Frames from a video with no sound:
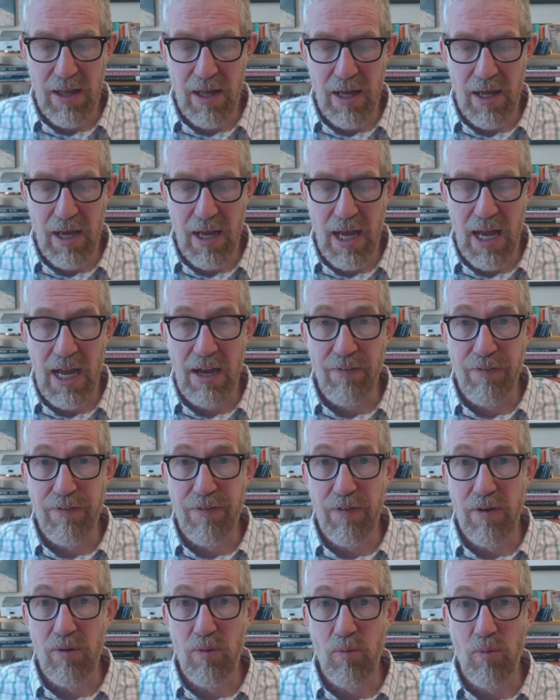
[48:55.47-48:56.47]
In,
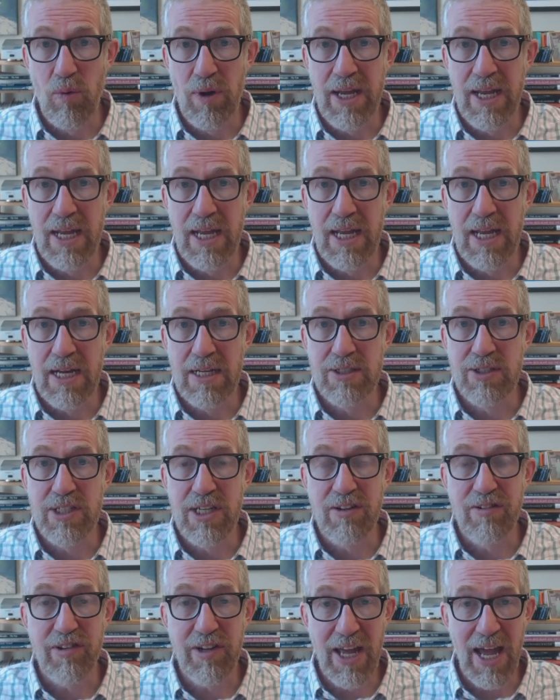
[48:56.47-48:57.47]
if
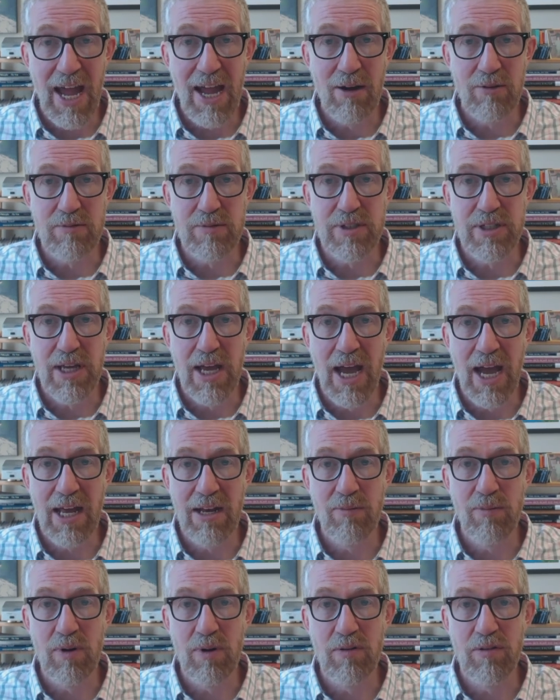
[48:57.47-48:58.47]
we
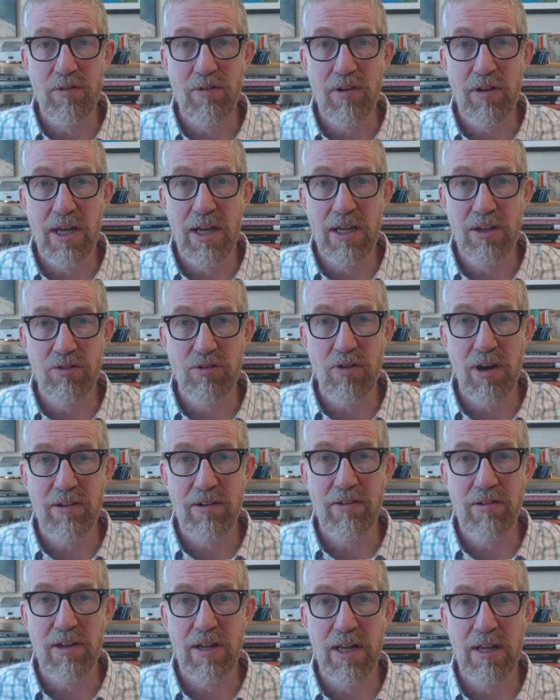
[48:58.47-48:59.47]
discount
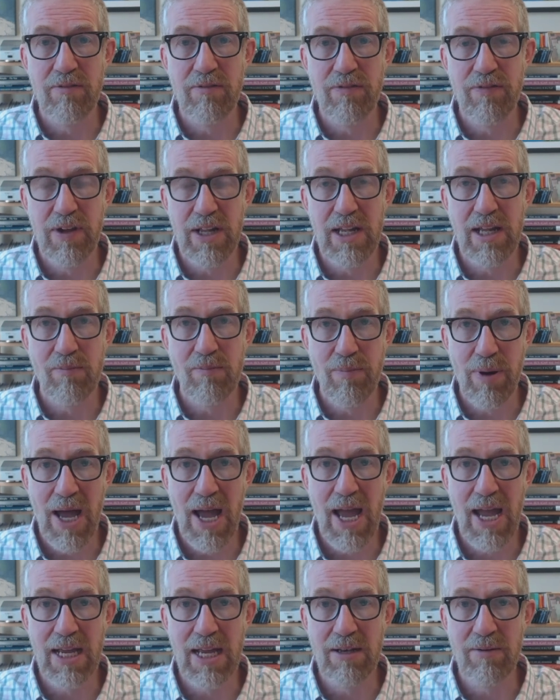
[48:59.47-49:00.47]
animals' interest
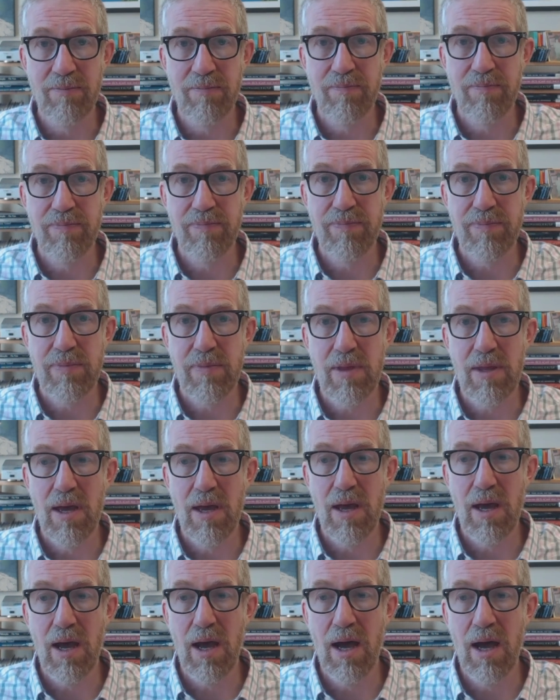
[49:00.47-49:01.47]
in feeling
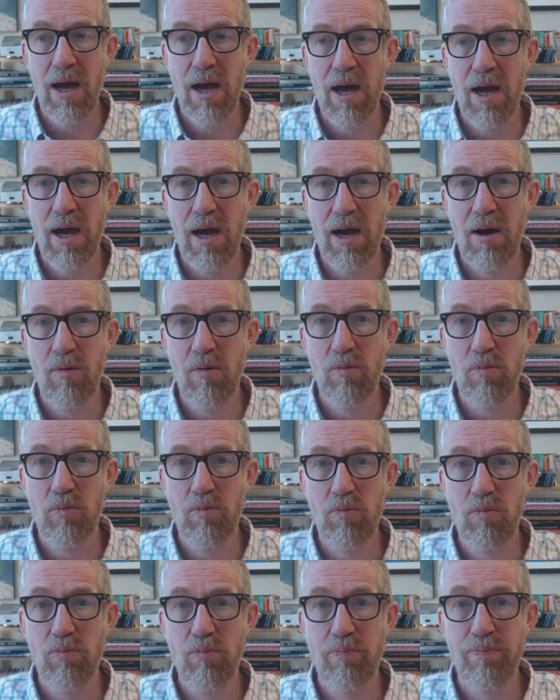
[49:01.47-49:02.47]
pain,
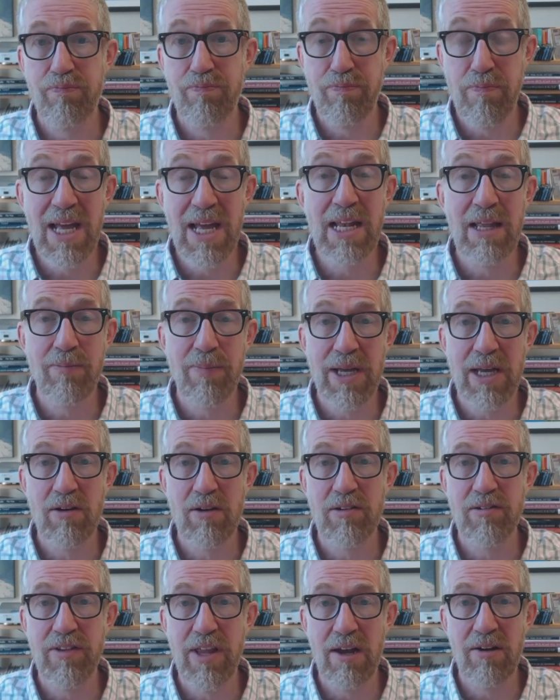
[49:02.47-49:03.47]
uh,
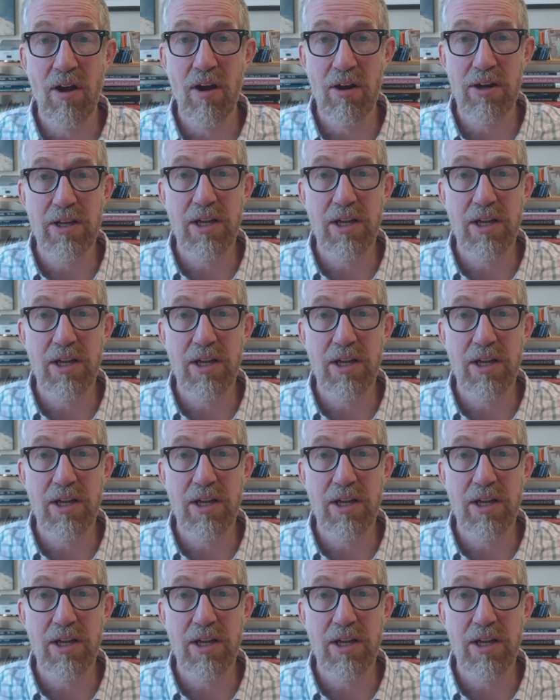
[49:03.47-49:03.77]
merely